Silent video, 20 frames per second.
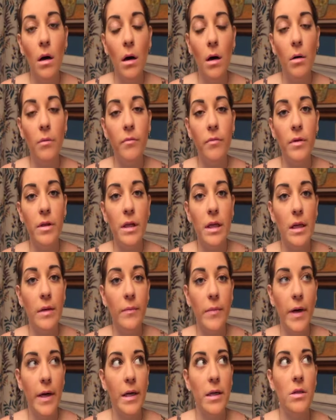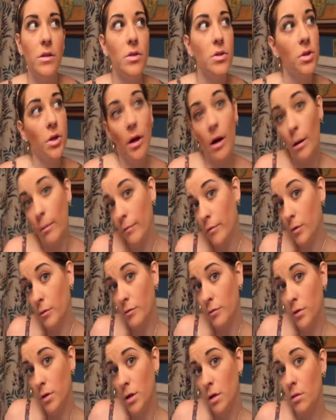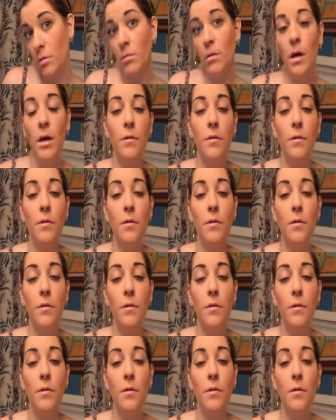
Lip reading: Hopefully my answers are helpful for you.